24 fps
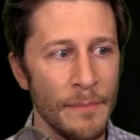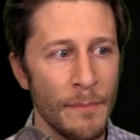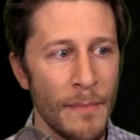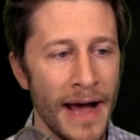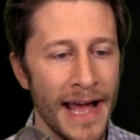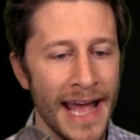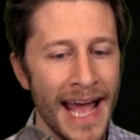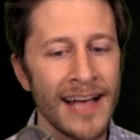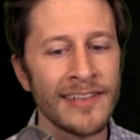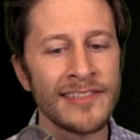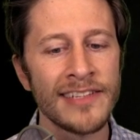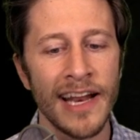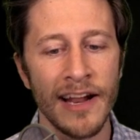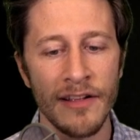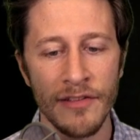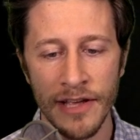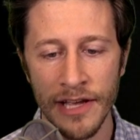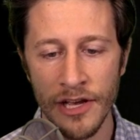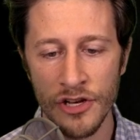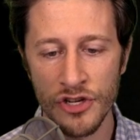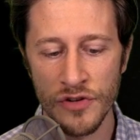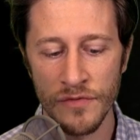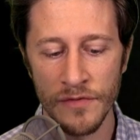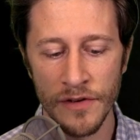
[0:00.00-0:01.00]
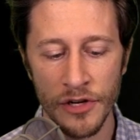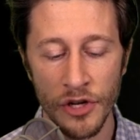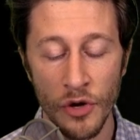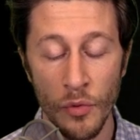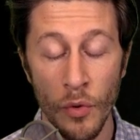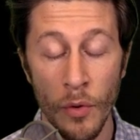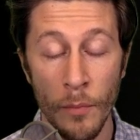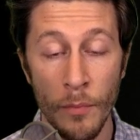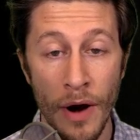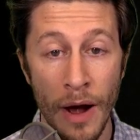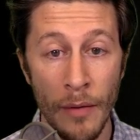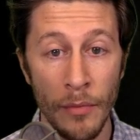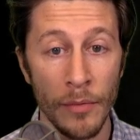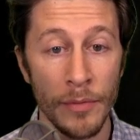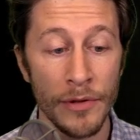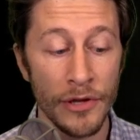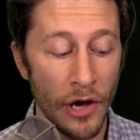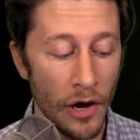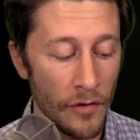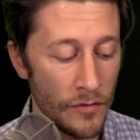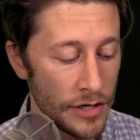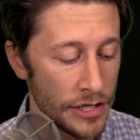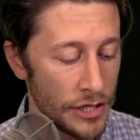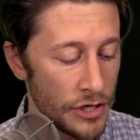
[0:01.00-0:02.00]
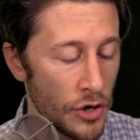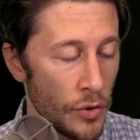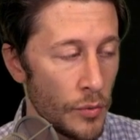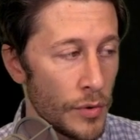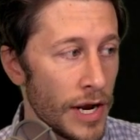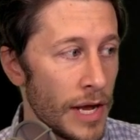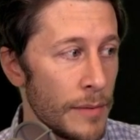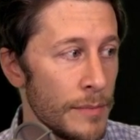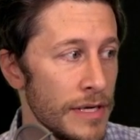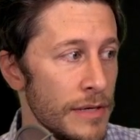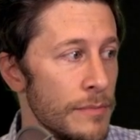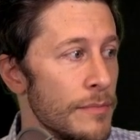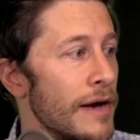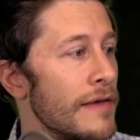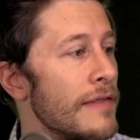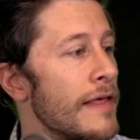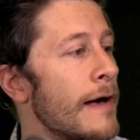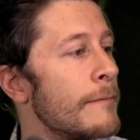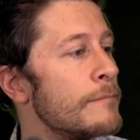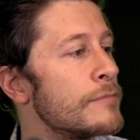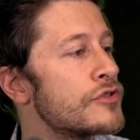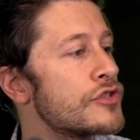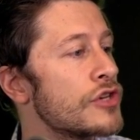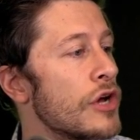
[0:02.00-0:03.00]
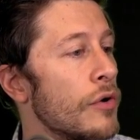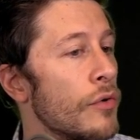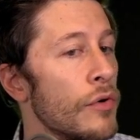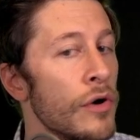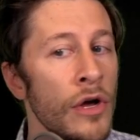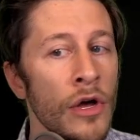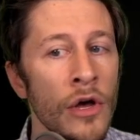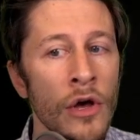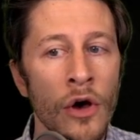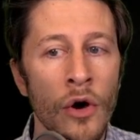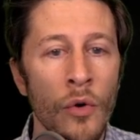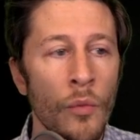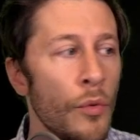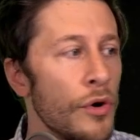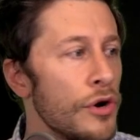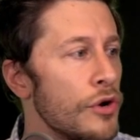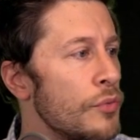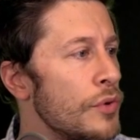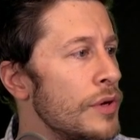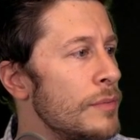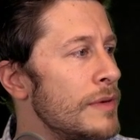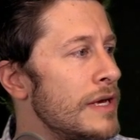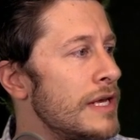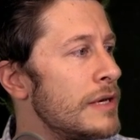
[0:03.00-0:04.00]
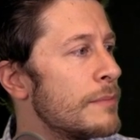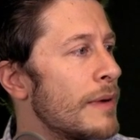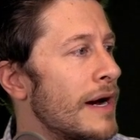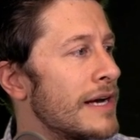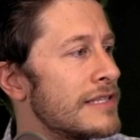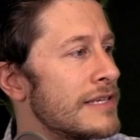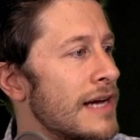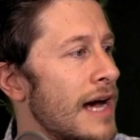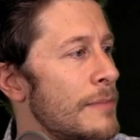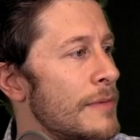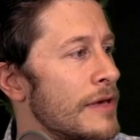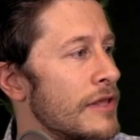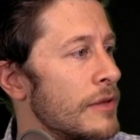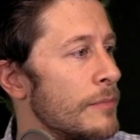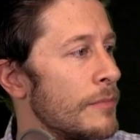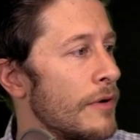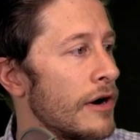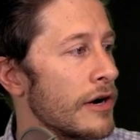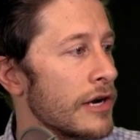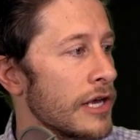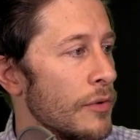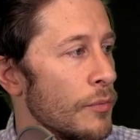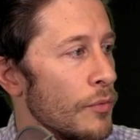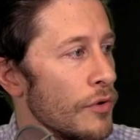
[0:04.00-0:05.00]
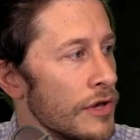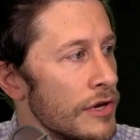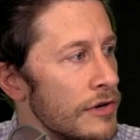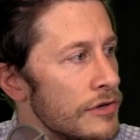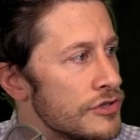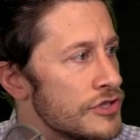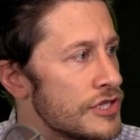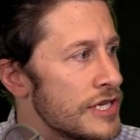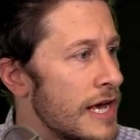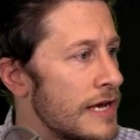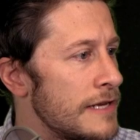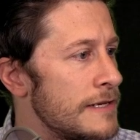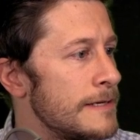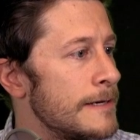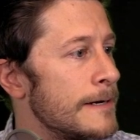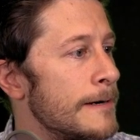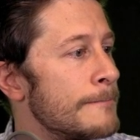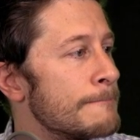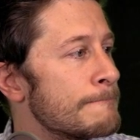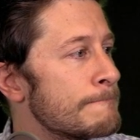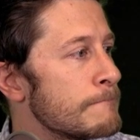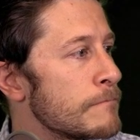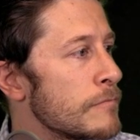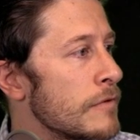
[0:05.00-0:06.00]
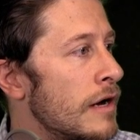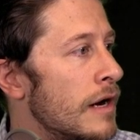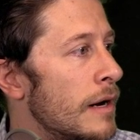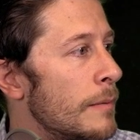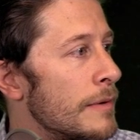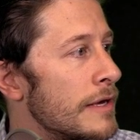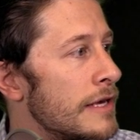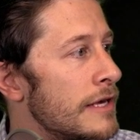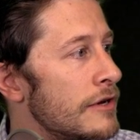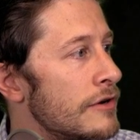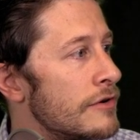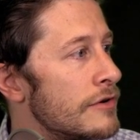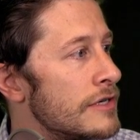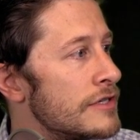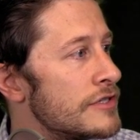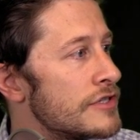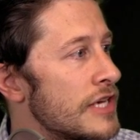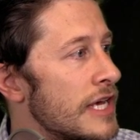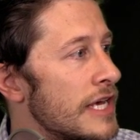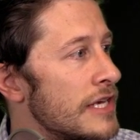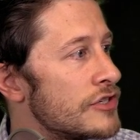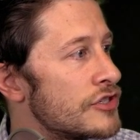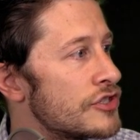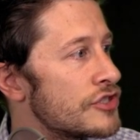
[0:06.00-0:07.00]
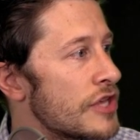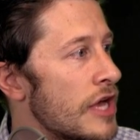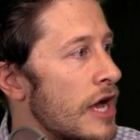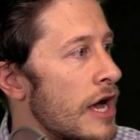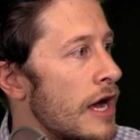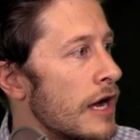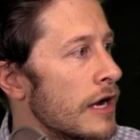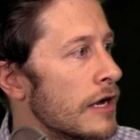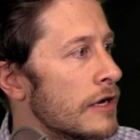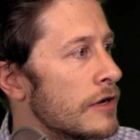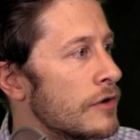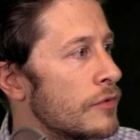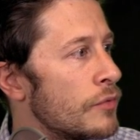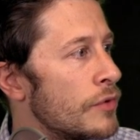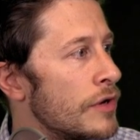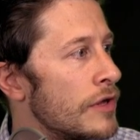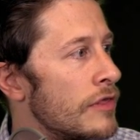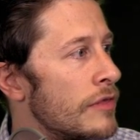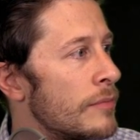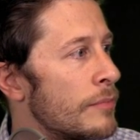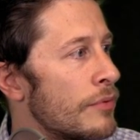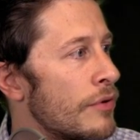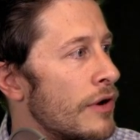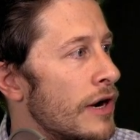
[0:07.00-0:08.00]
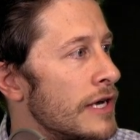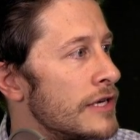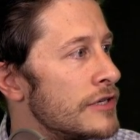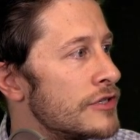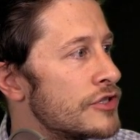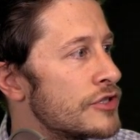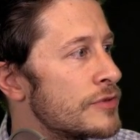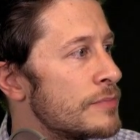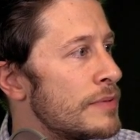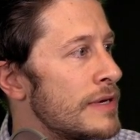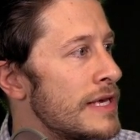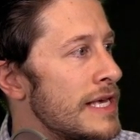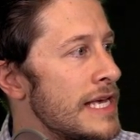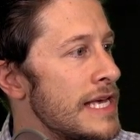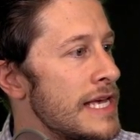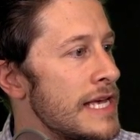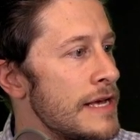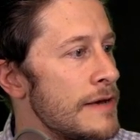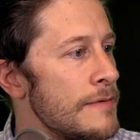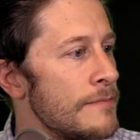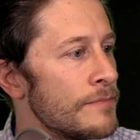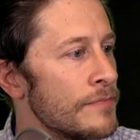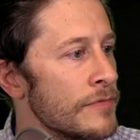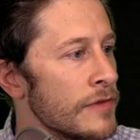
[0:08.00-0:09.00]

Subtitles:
asset allocation video will probably already know what I mean by that. So what do we mean by timing the market? Well, here's the idea. Here is a stock with price P